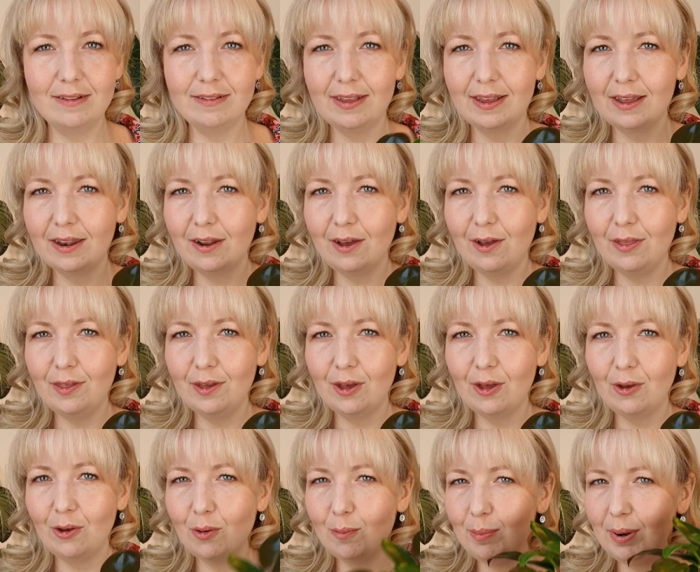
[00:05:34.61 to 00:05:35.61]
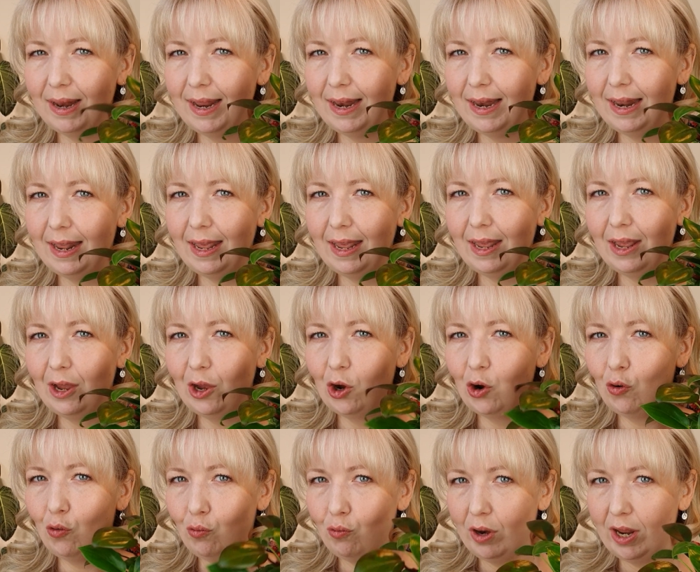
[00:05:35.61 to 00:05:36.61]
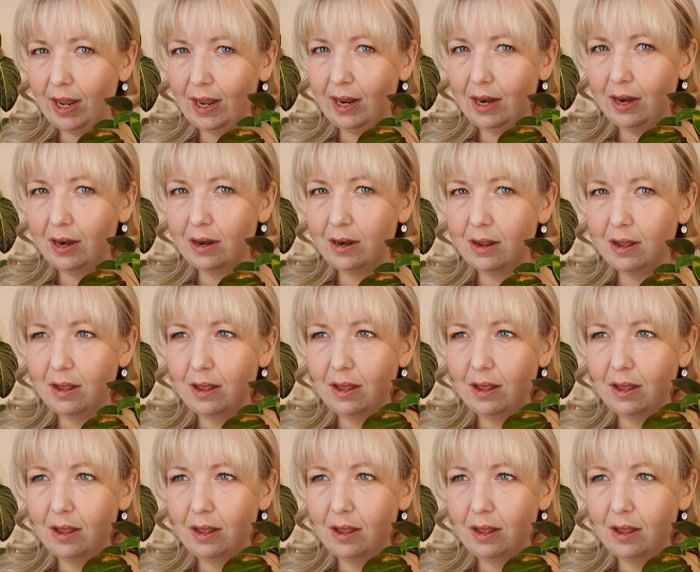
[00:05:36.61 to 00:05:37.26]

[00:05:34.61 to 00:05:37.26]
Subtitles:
It can either go completely green,